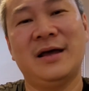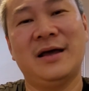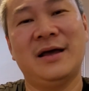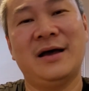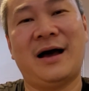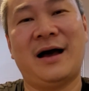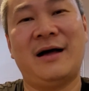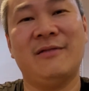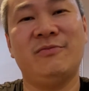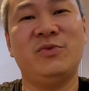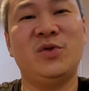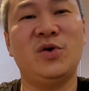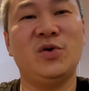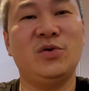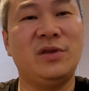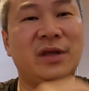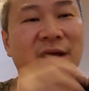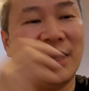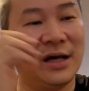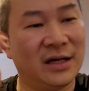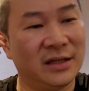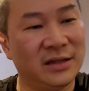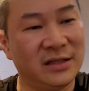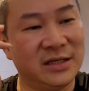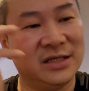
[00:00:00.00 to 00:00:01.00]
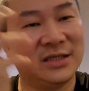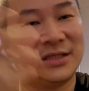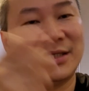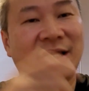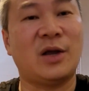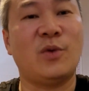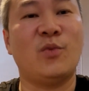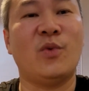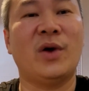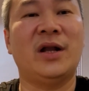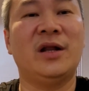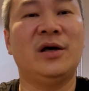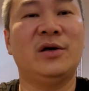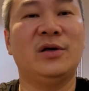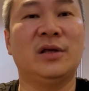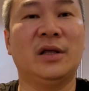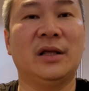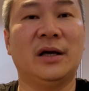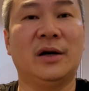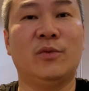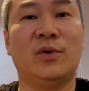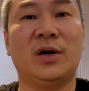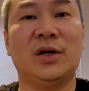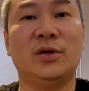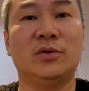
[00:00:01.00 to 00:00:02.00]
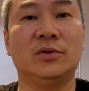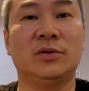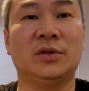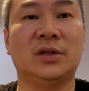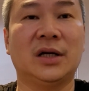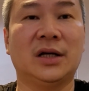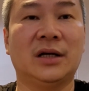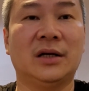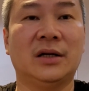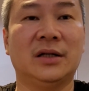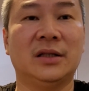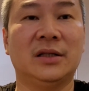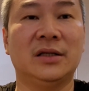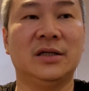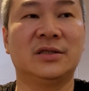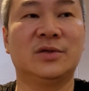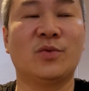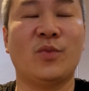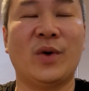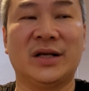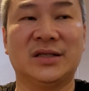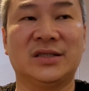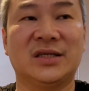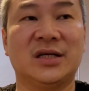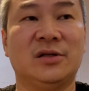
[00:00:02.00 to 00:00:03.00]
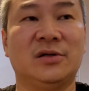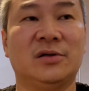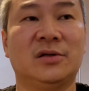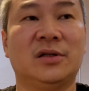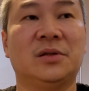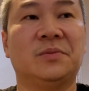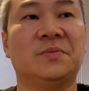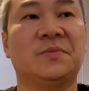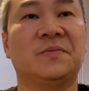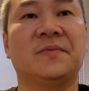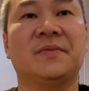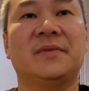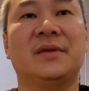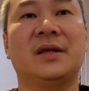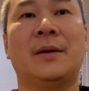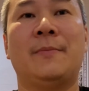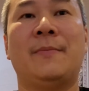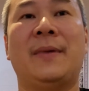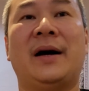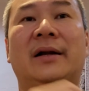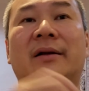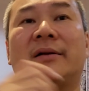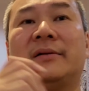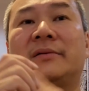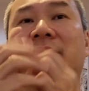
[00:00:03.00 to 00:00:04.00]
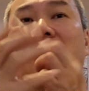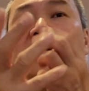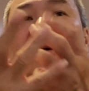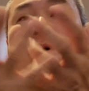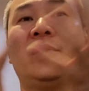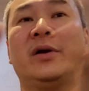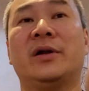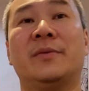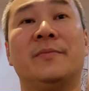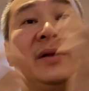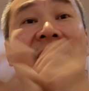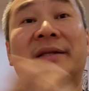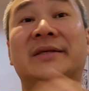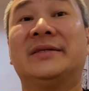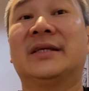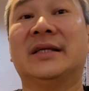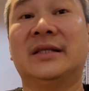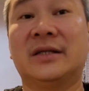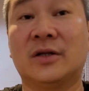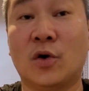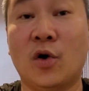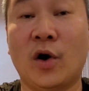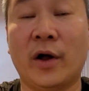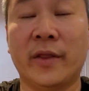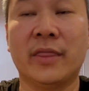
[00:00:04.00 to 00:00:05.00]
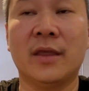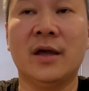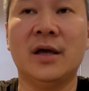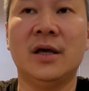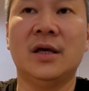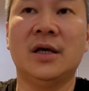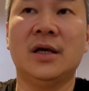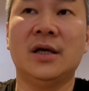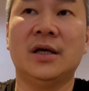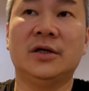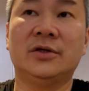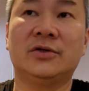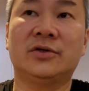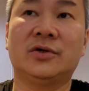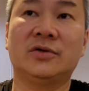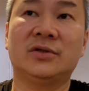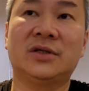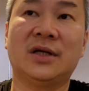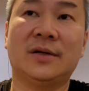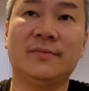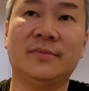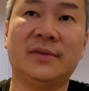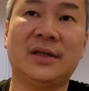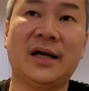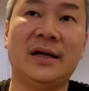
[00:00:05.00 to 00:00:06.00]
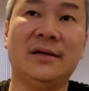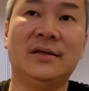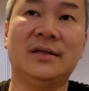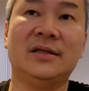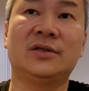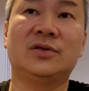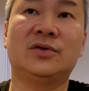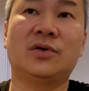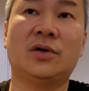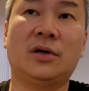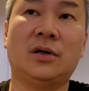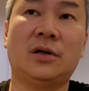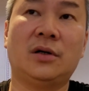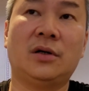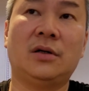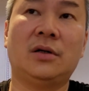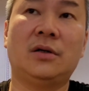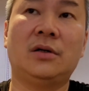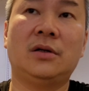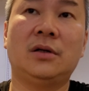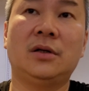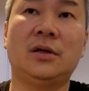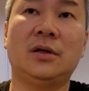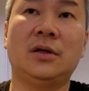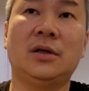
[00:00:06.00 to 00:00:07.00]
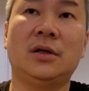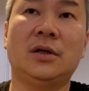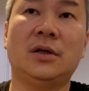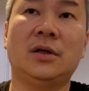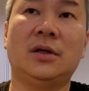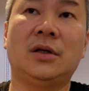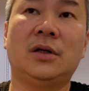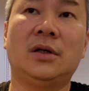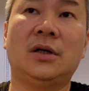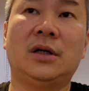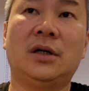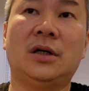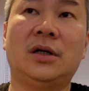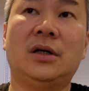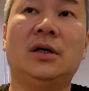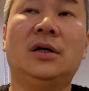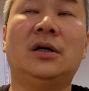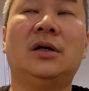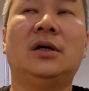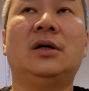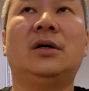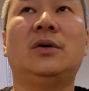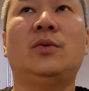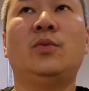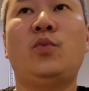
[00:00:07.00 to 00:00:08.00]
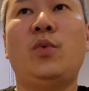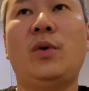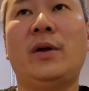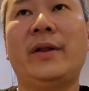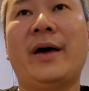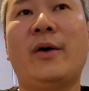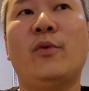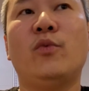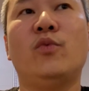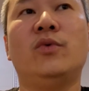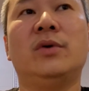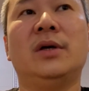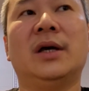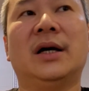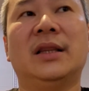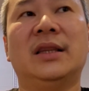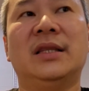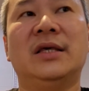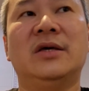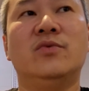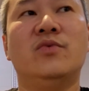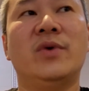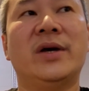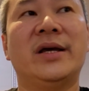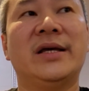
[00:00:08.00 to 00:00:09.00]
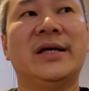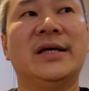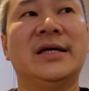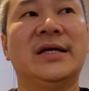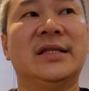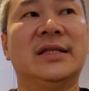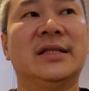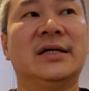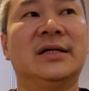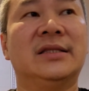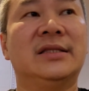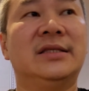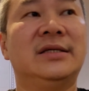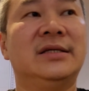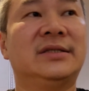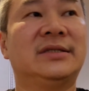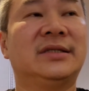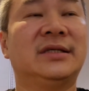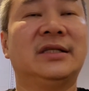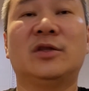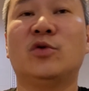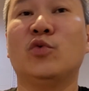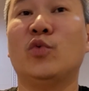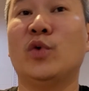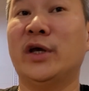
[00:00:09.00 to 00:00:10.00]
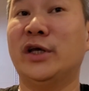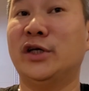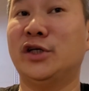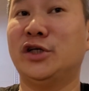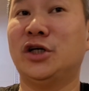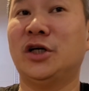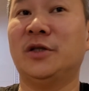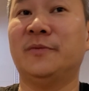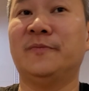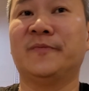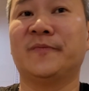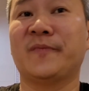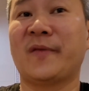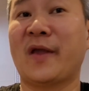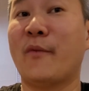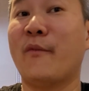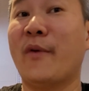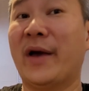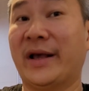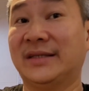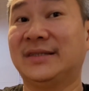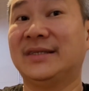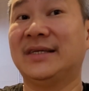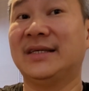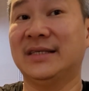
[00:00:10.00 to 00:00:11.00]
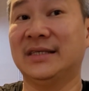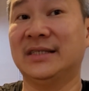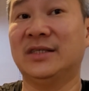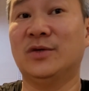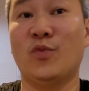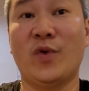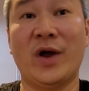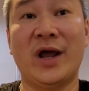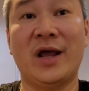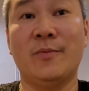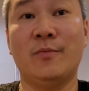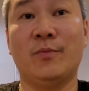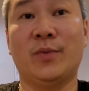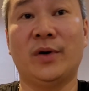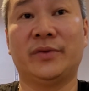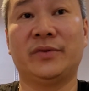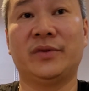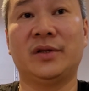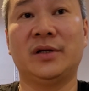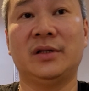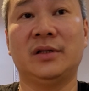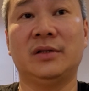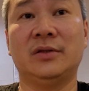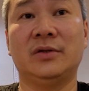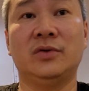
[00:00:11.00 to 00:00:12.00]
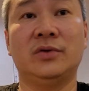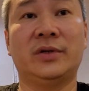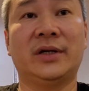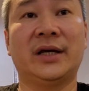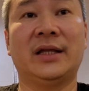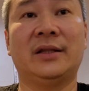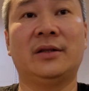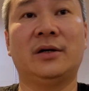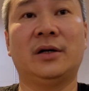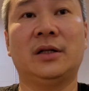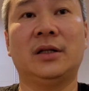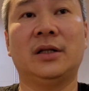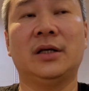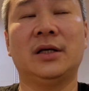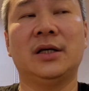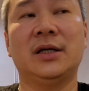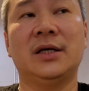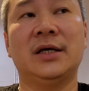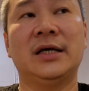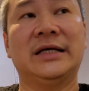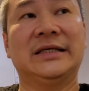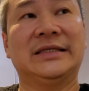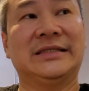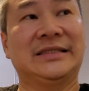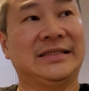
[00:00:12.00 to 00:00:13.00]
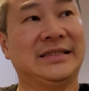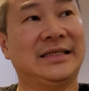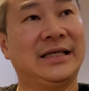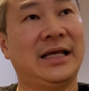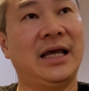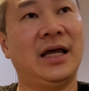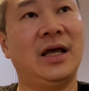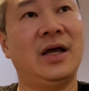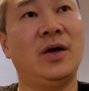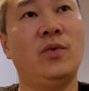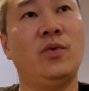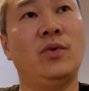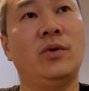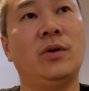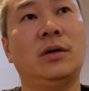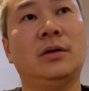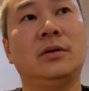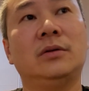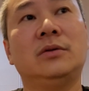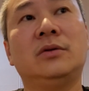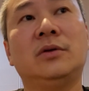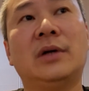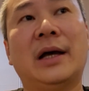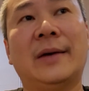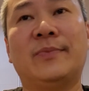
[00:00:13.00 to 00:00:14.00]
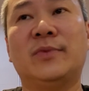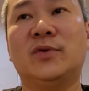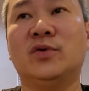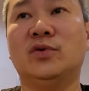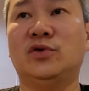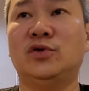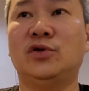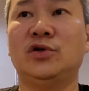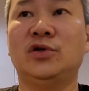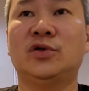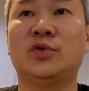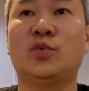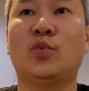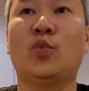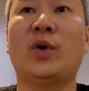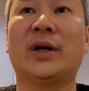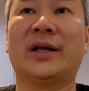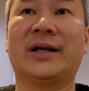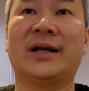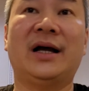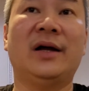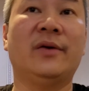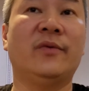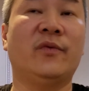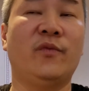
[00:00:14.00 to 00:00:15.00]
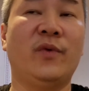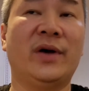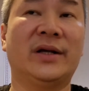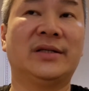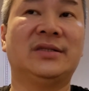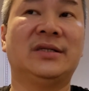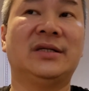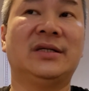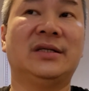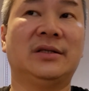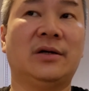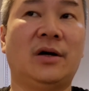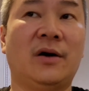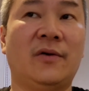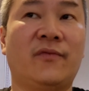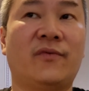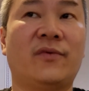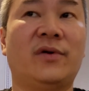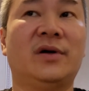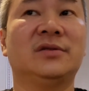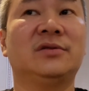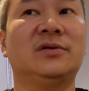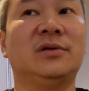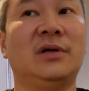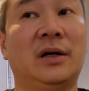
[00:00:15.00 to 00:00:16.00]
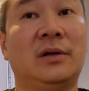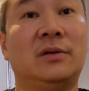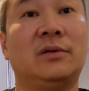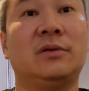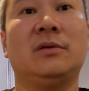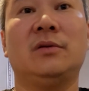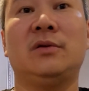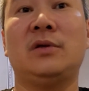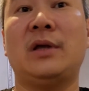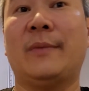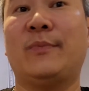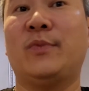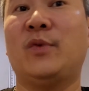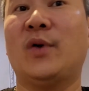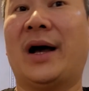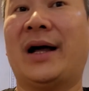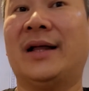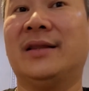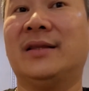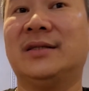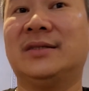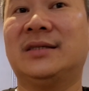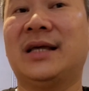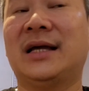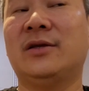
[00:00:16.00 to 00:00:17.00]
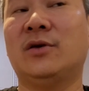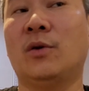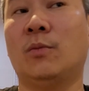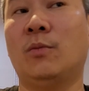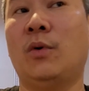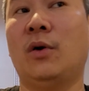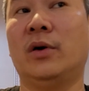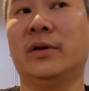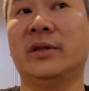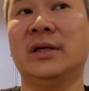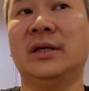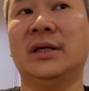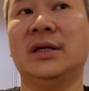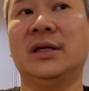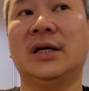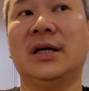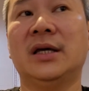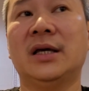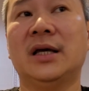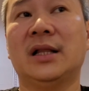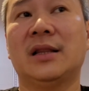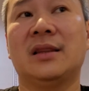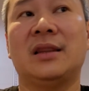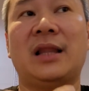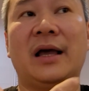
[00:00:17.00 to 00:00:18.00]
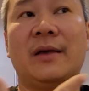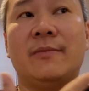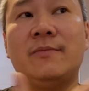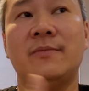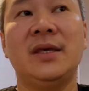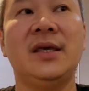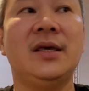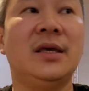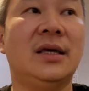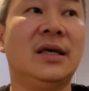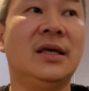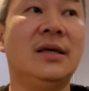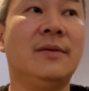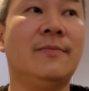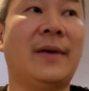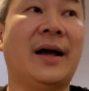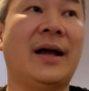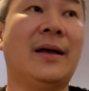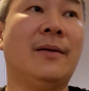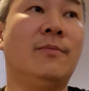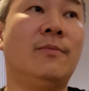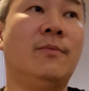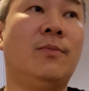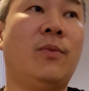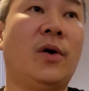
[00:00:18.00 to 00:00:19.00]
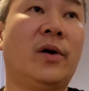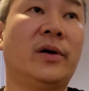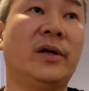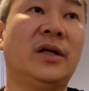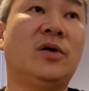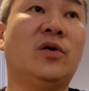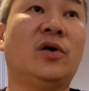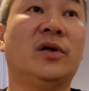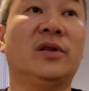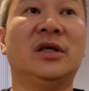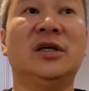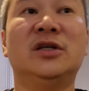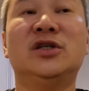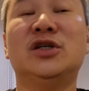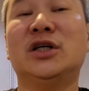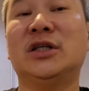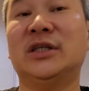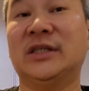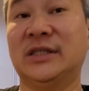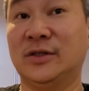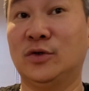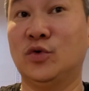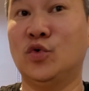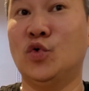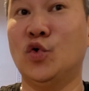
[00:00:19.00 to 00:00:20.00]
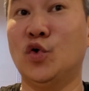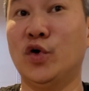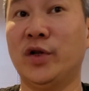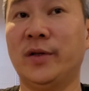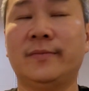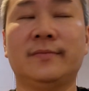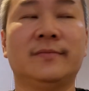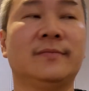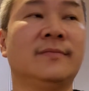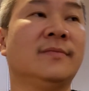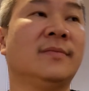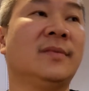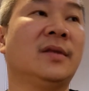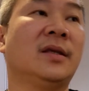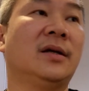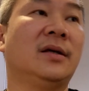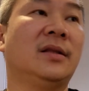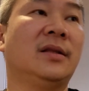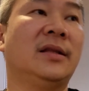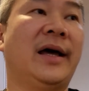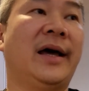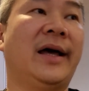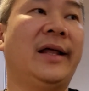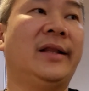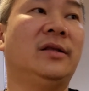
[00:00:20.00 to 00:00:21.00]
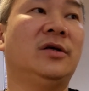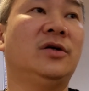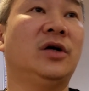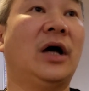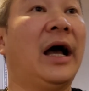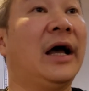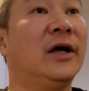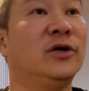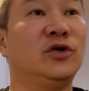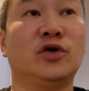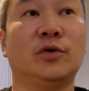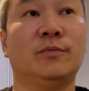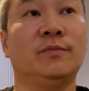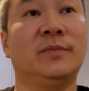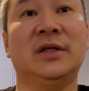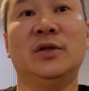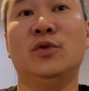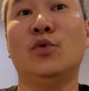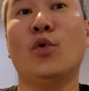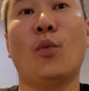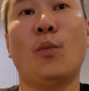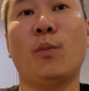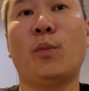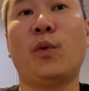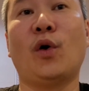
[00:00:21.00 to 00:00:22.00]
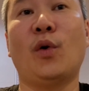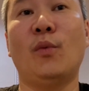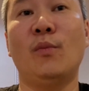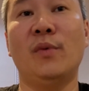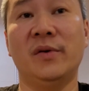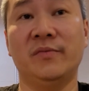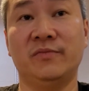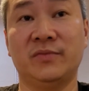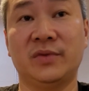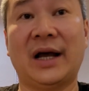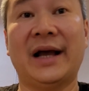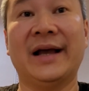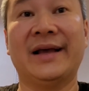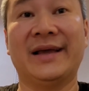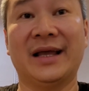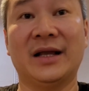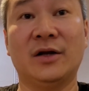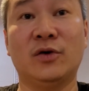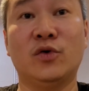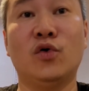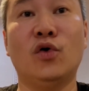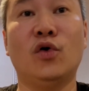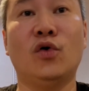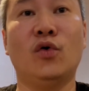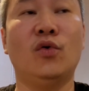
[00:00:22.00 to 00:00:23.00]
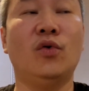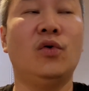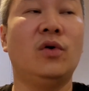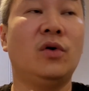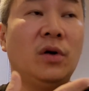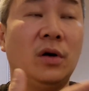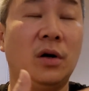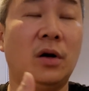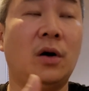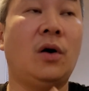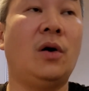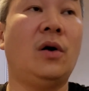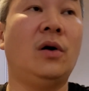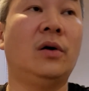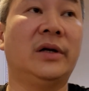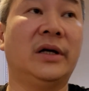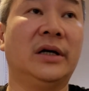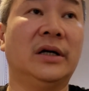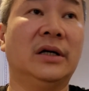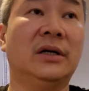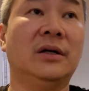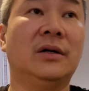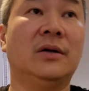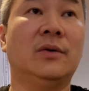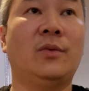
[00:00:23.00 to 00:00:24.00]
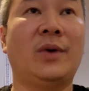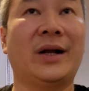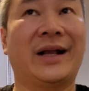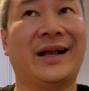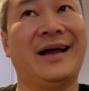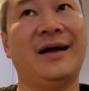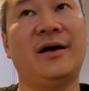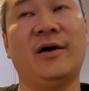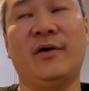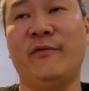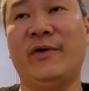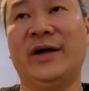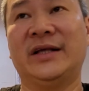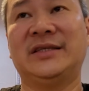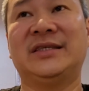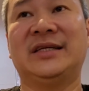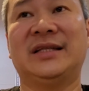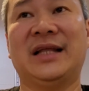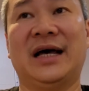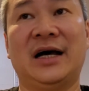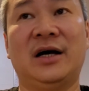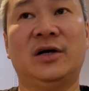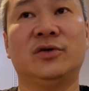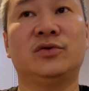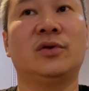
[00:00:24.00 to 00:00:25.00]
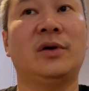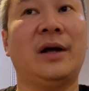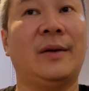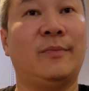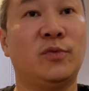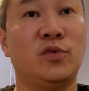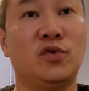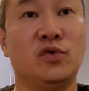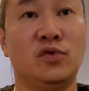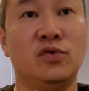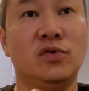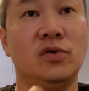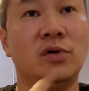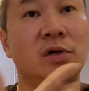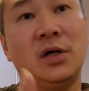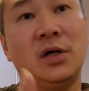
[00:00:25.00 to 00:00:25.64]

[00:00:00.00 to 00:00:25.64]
Until they decide whether they want to take this vaccine or not, but all the medicine gone. So sometimes it's called, now we are living in this situation, vaccine is very important. You cannot say you have to choose what kind of vaccine. Of course, you have to understand your body. Like me, my body condition is good, then I should be no problem. I can go all the what kind of vaccine I also have to